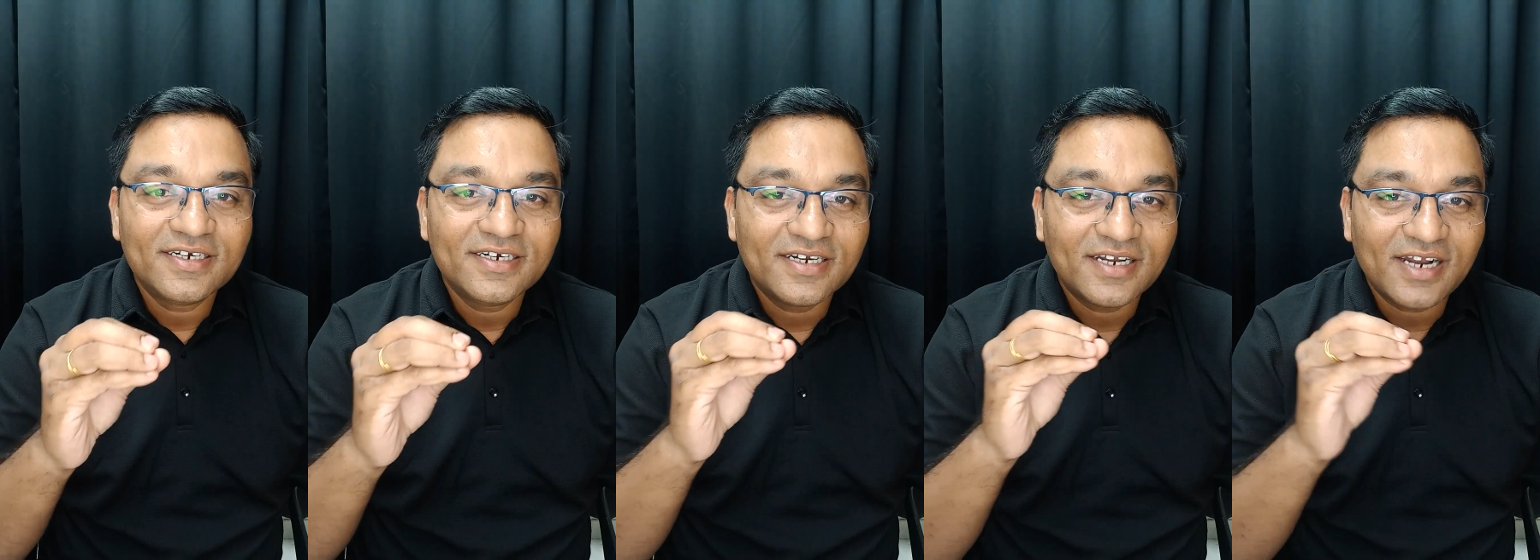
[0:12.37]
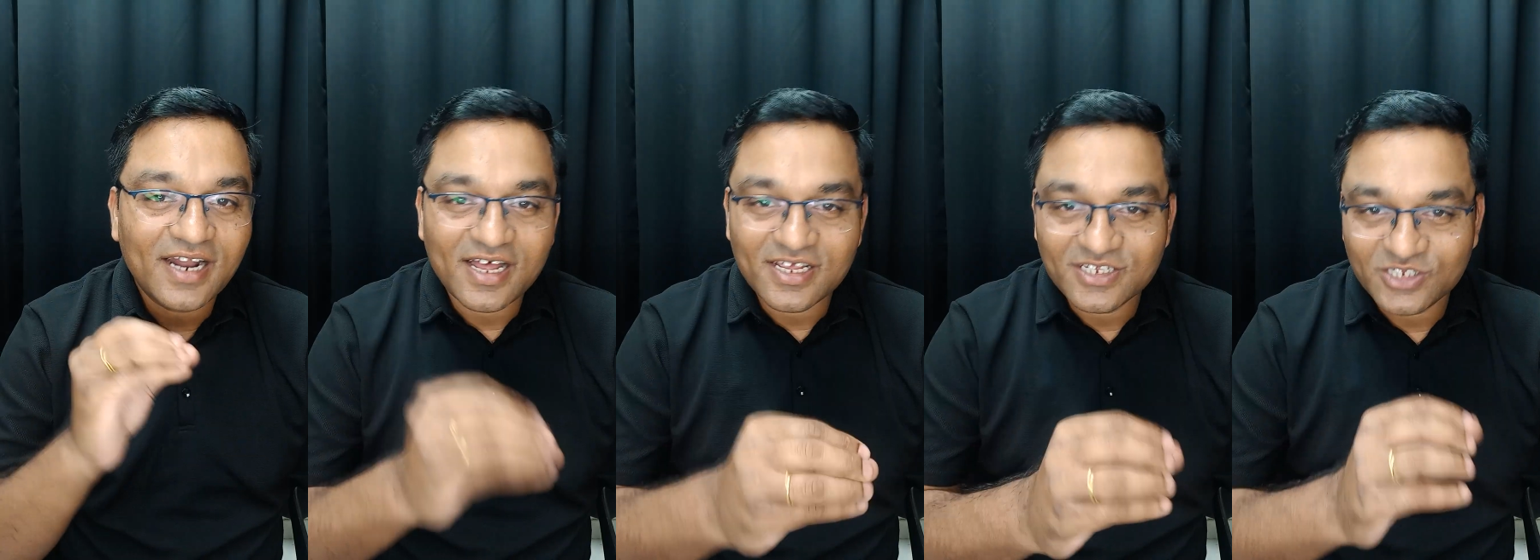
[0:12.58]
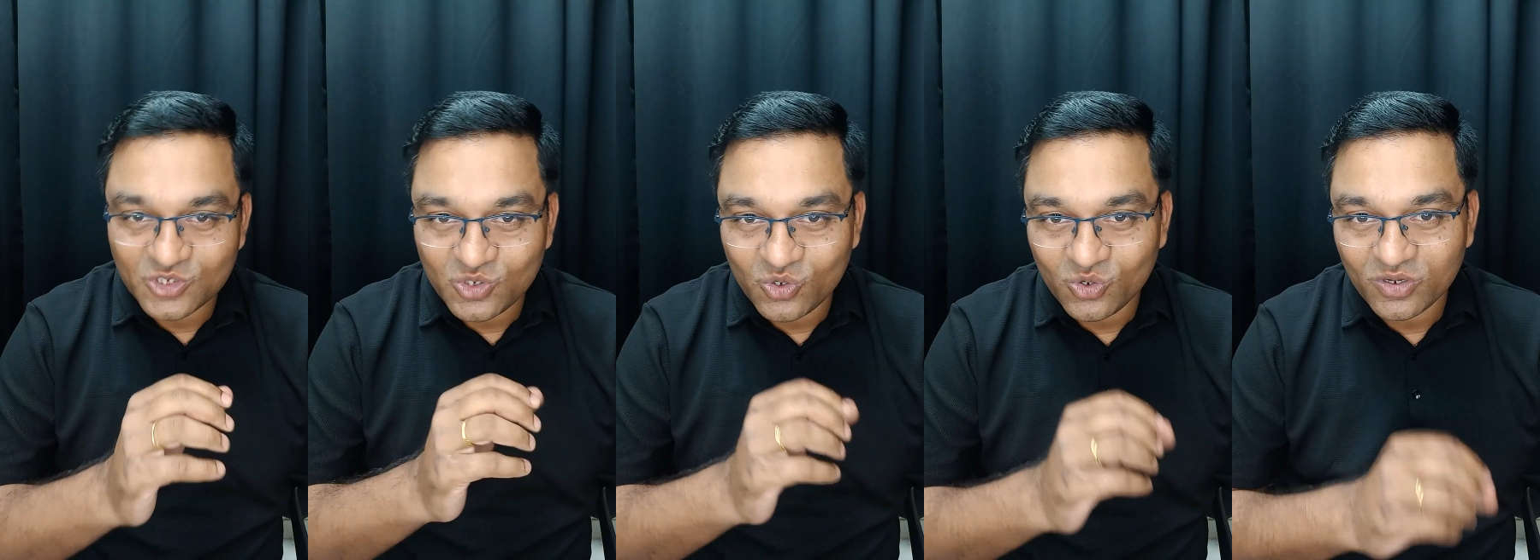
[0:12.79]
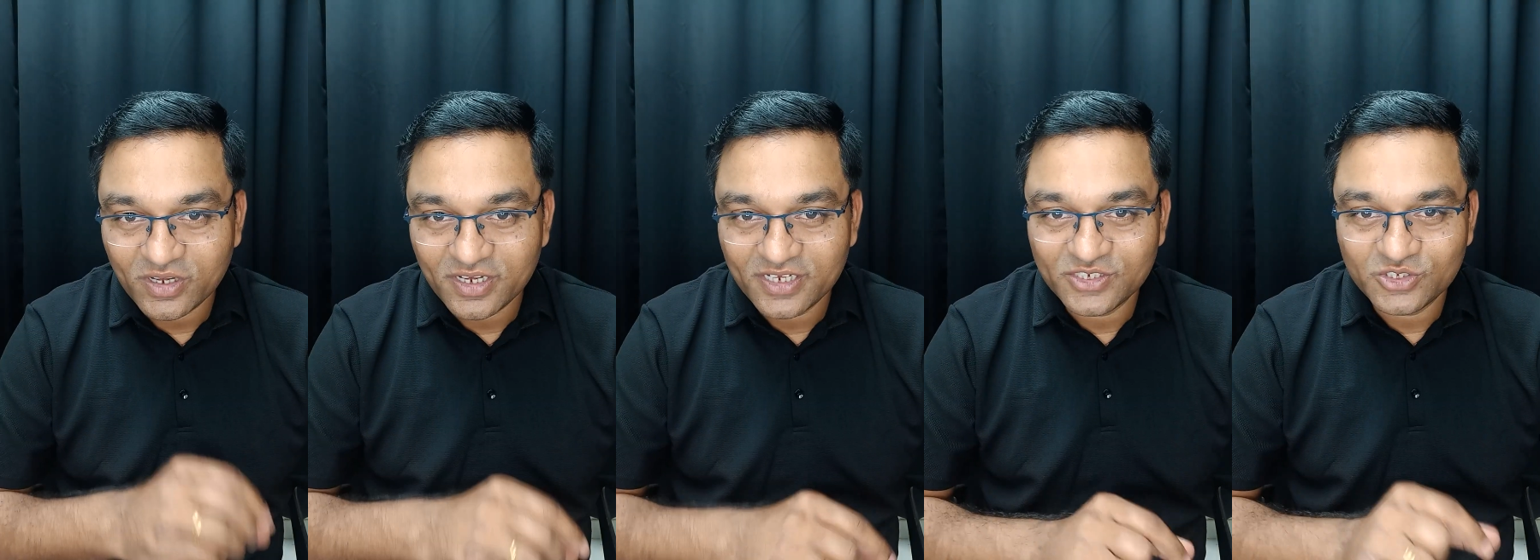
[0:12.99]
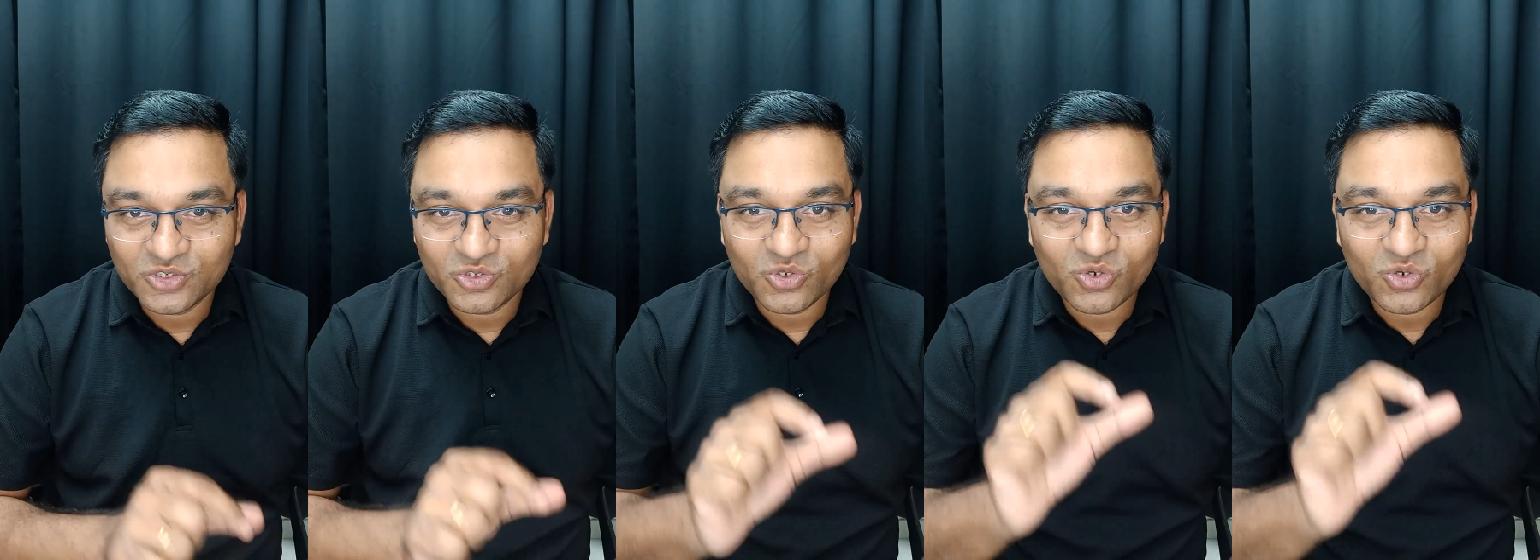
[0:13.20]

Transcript: translocase.